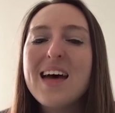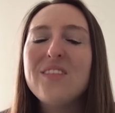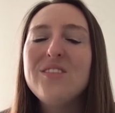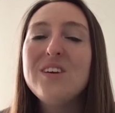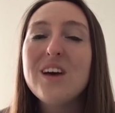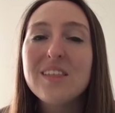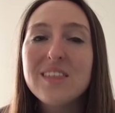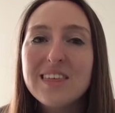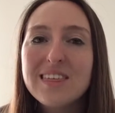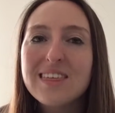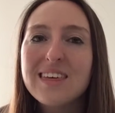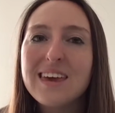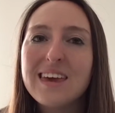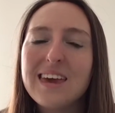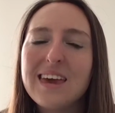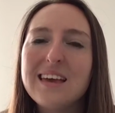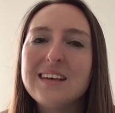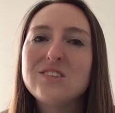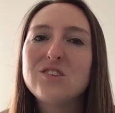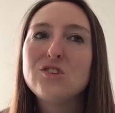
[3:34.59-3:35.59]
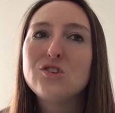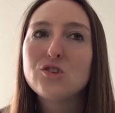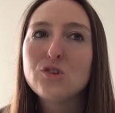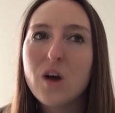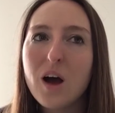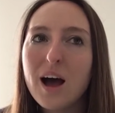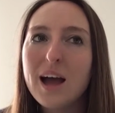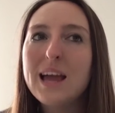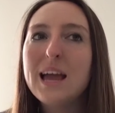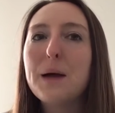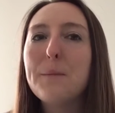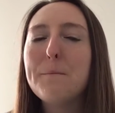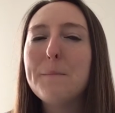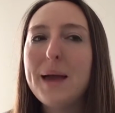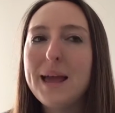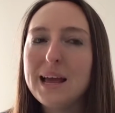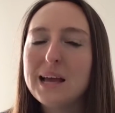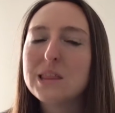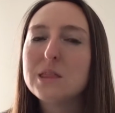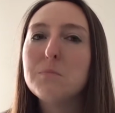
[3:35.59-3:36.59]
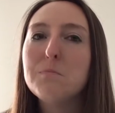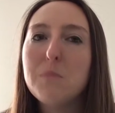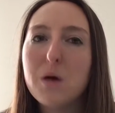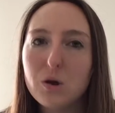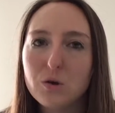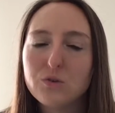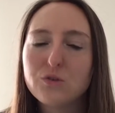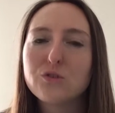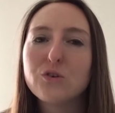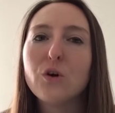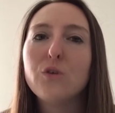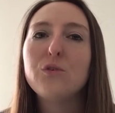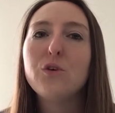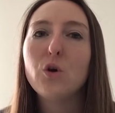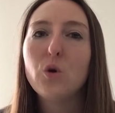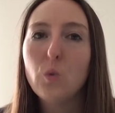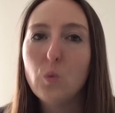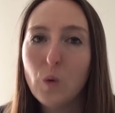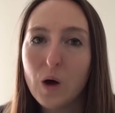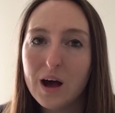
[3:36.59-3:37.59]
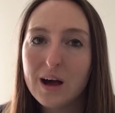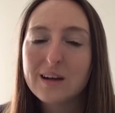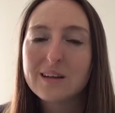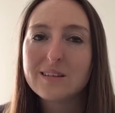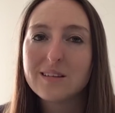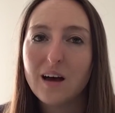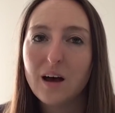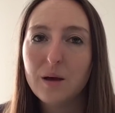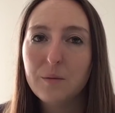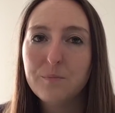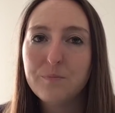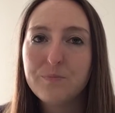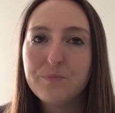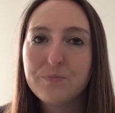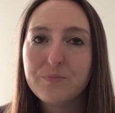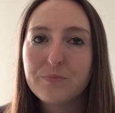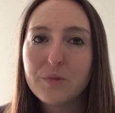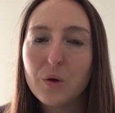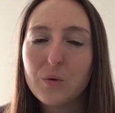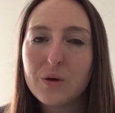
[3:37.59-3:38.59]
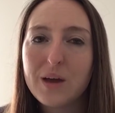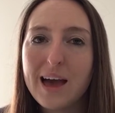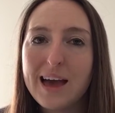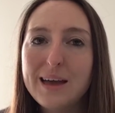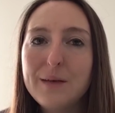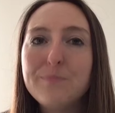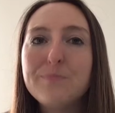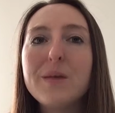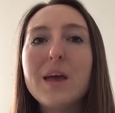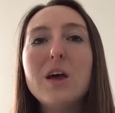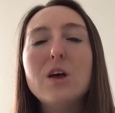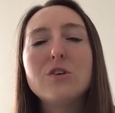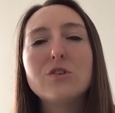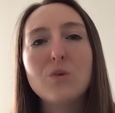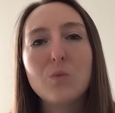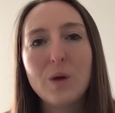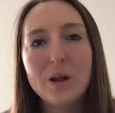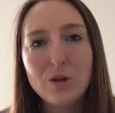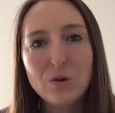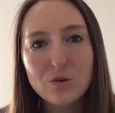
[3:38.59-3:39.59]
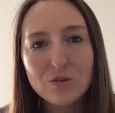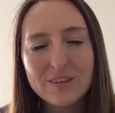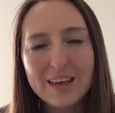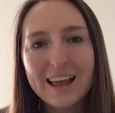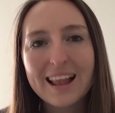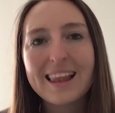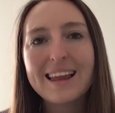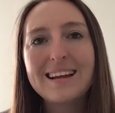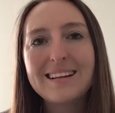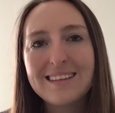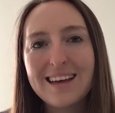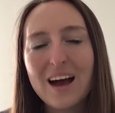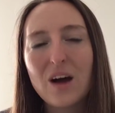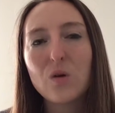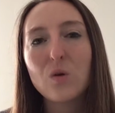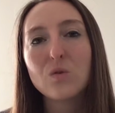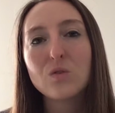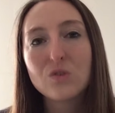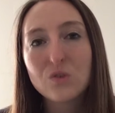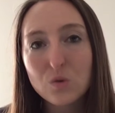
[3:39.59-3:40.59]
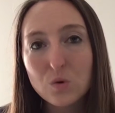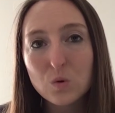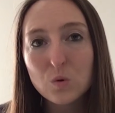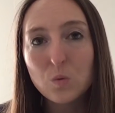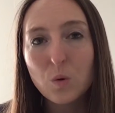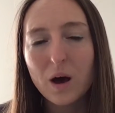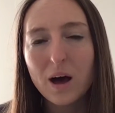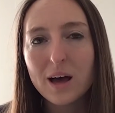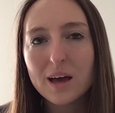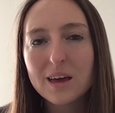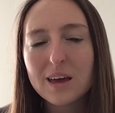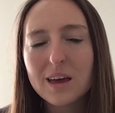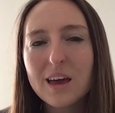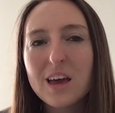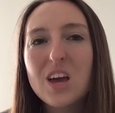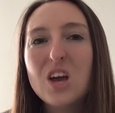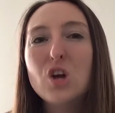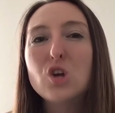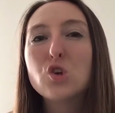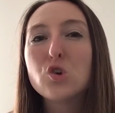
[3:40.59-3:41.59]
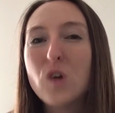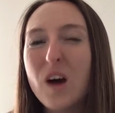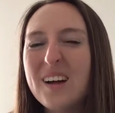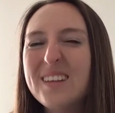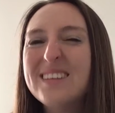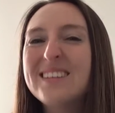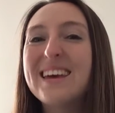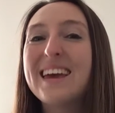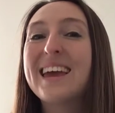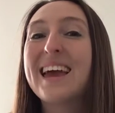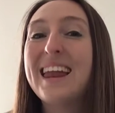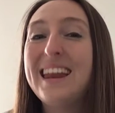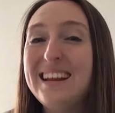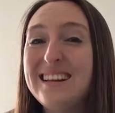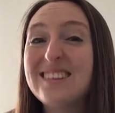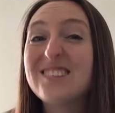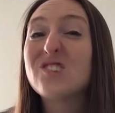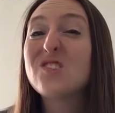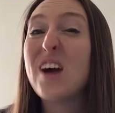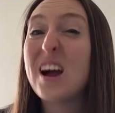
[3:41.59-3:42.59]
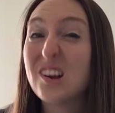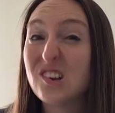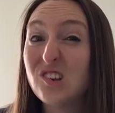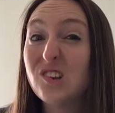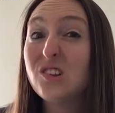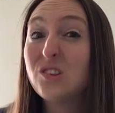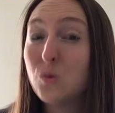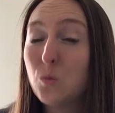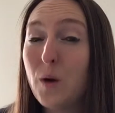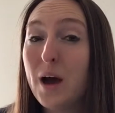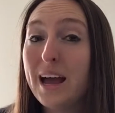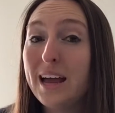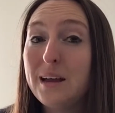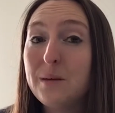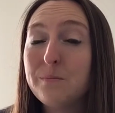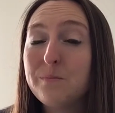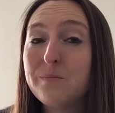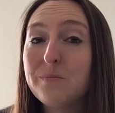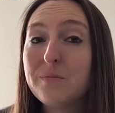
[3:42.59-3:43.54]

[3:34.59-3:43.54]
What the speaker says: The other thing is to try and make the most of your work time, okay? So when you're settling down on schoolwork, try to take any distractions away.